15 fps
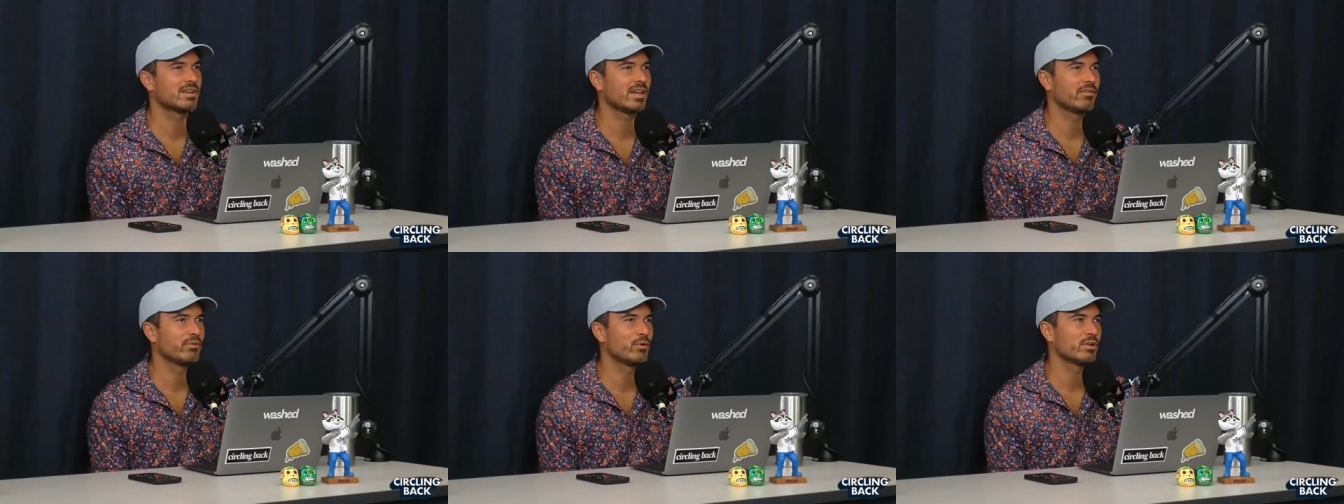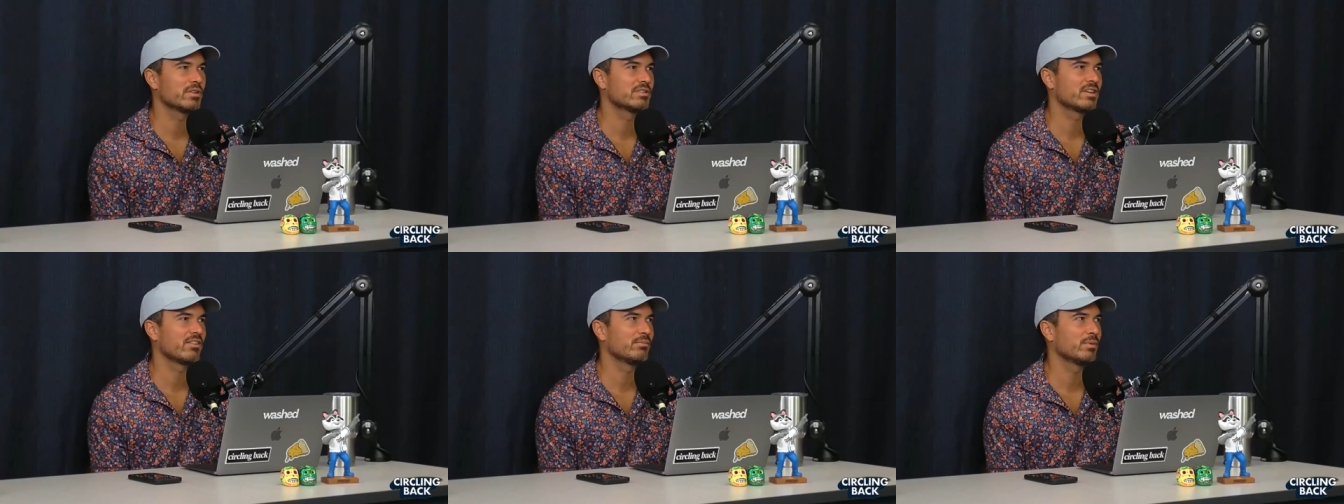Dude. if you want to
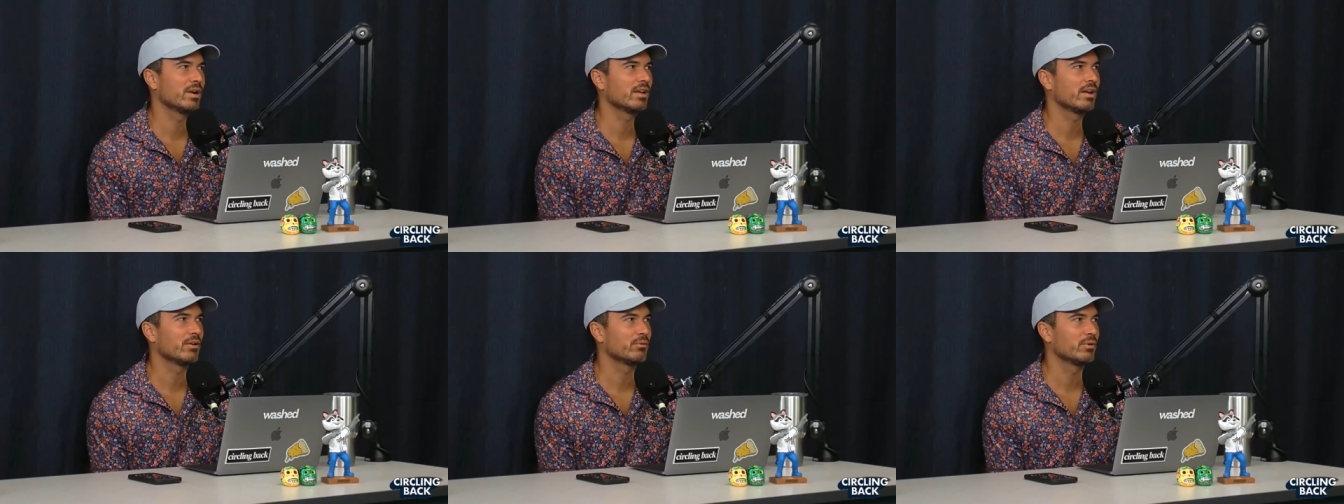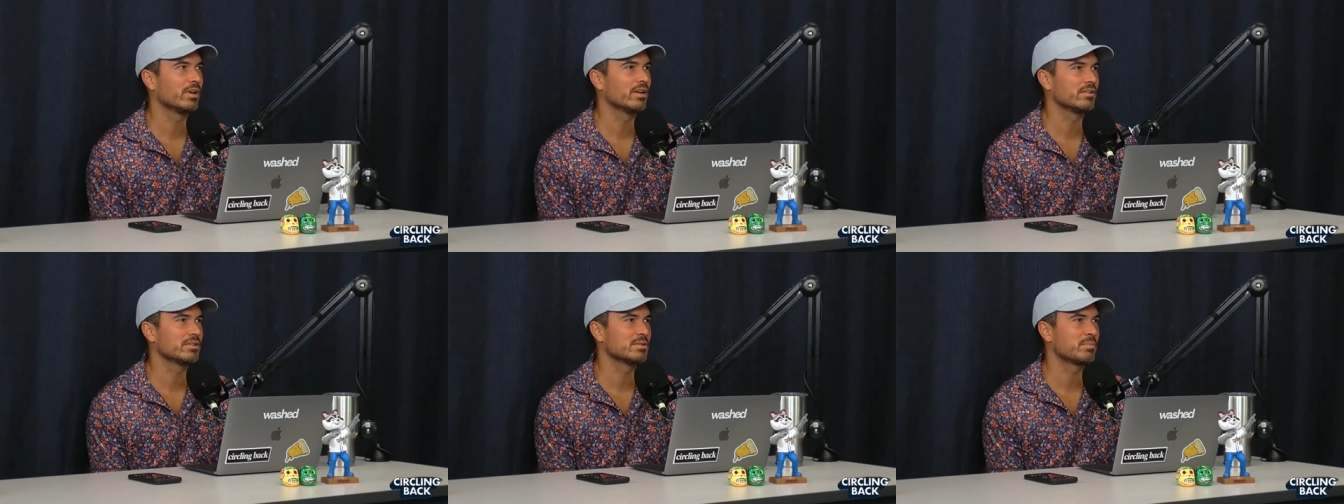save money on
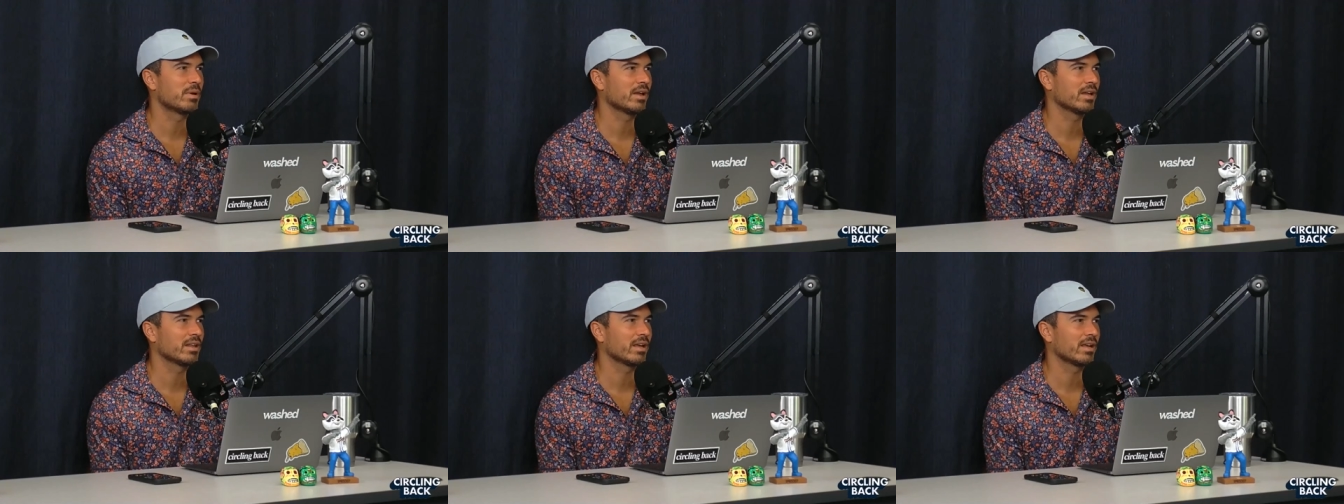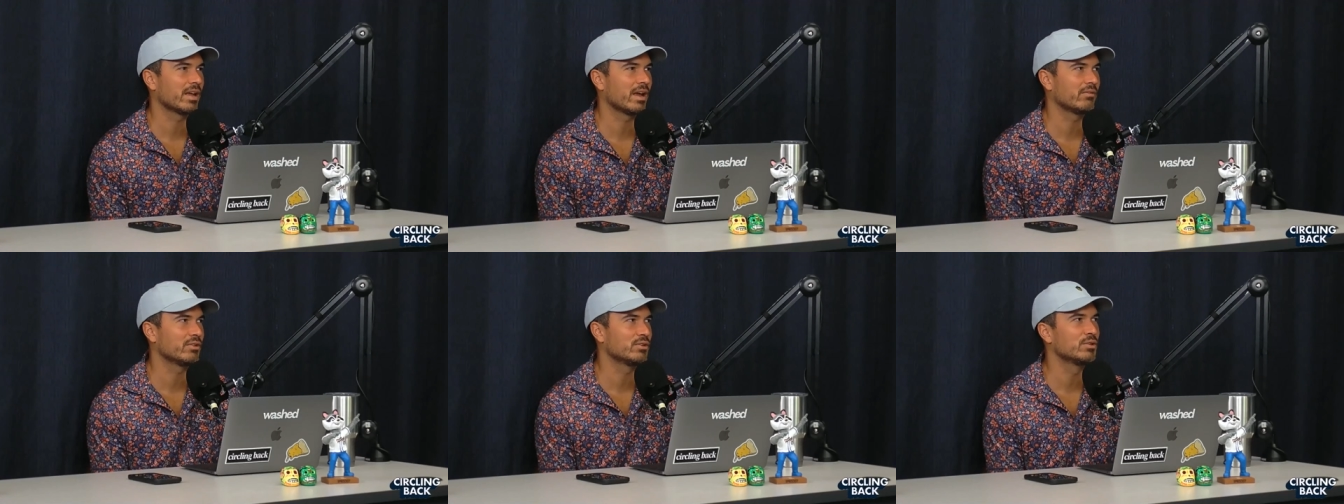rent, just pay it like
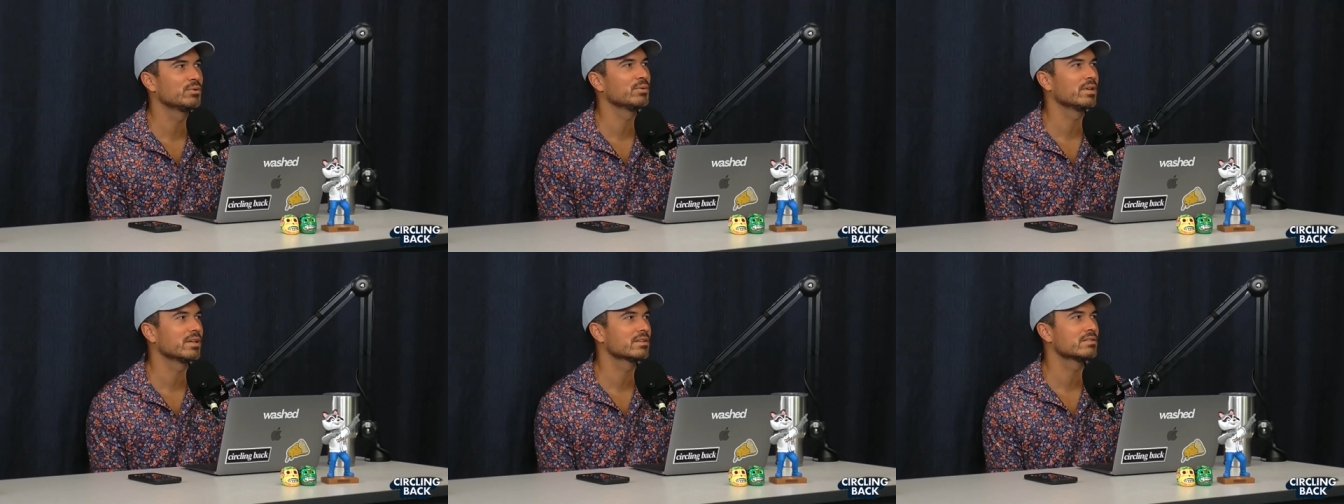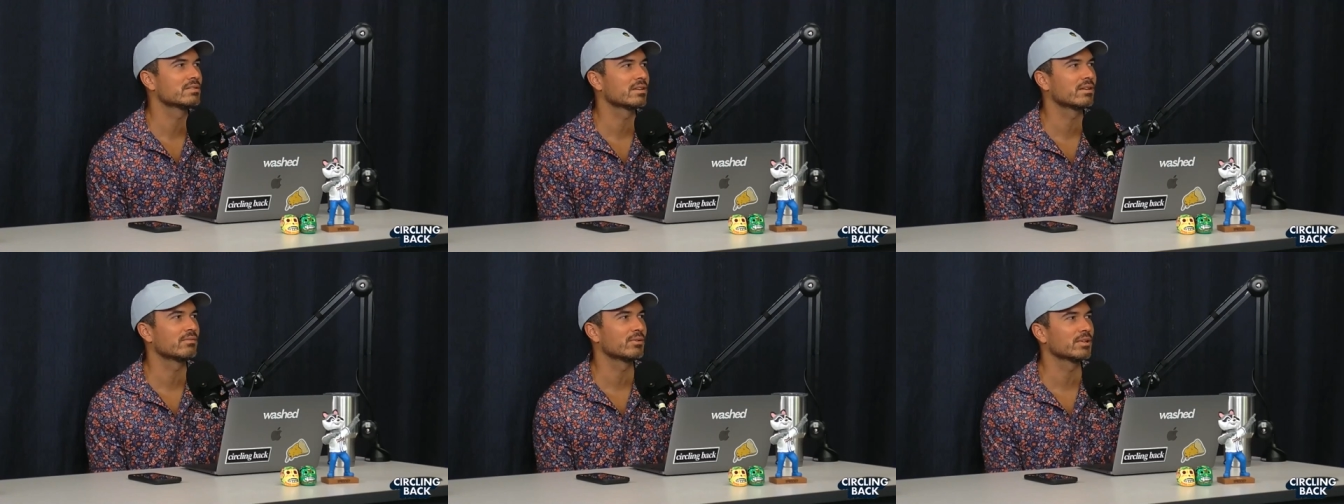every two weeks
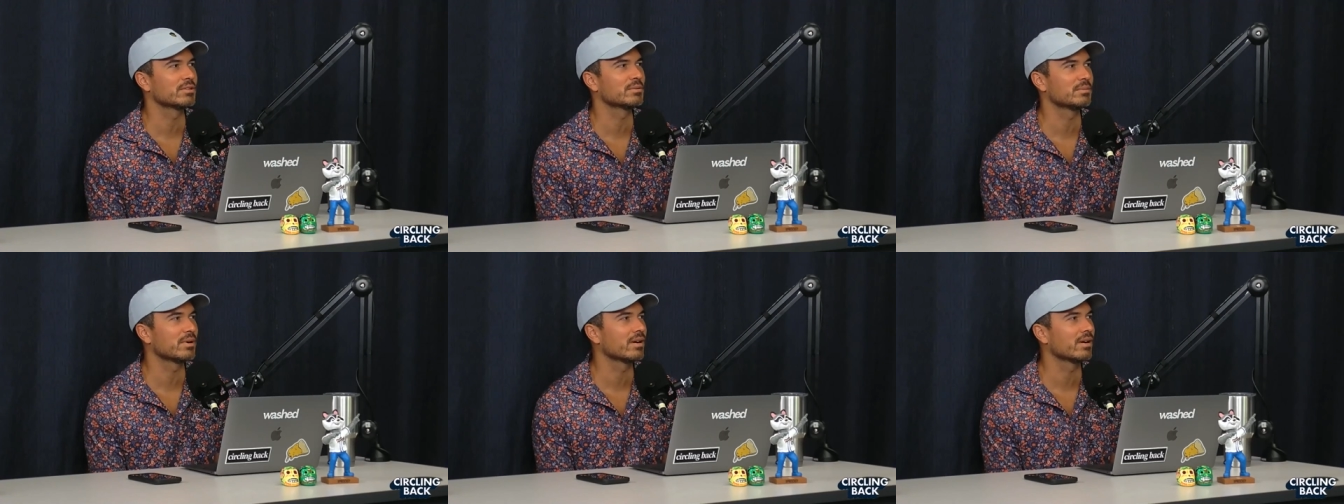instead of once a month.